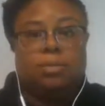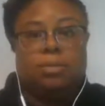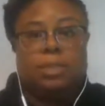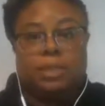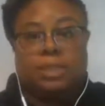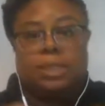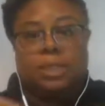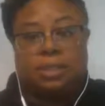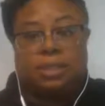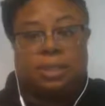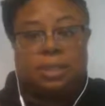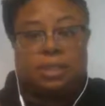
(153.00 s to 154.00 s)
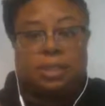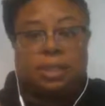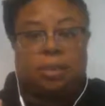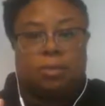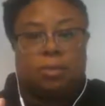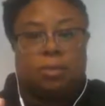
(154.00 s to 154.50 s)
is
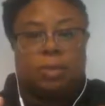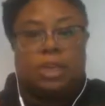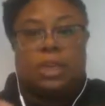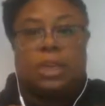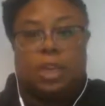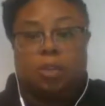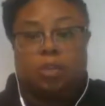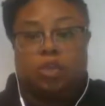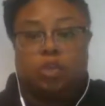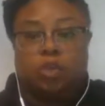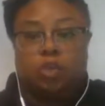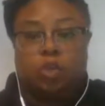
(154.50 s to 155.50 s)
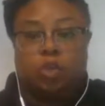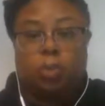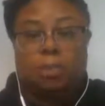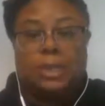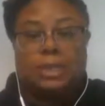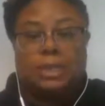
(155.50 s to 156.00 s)
really close to your
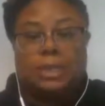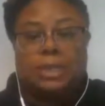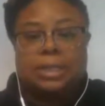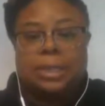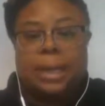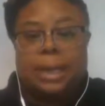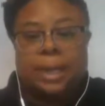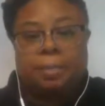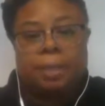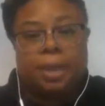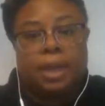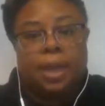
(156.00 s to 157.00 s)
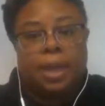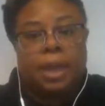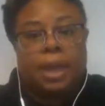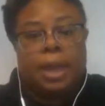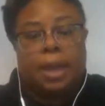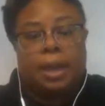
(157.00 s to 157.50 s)
business name.
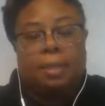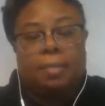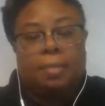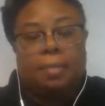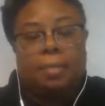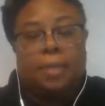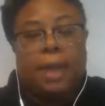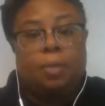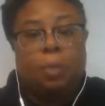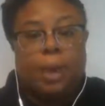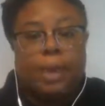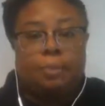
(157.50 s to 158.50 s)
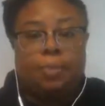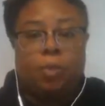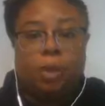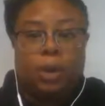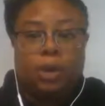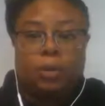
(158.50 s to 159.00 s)
That way, if you
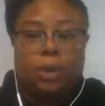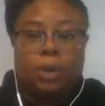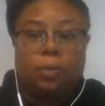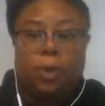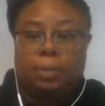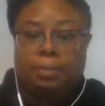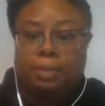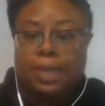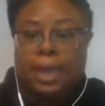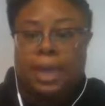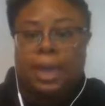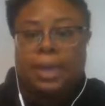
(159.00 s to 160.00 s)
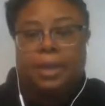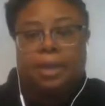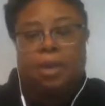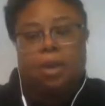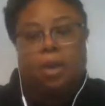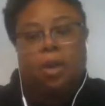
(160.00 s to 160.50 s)
want to create a website
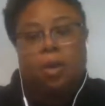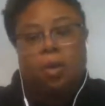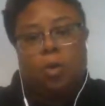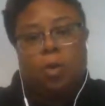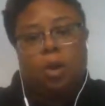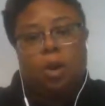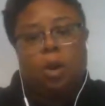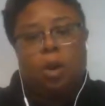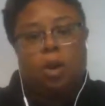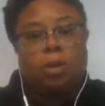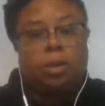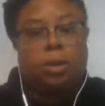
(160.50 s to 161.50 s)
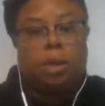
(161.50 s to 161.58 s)
or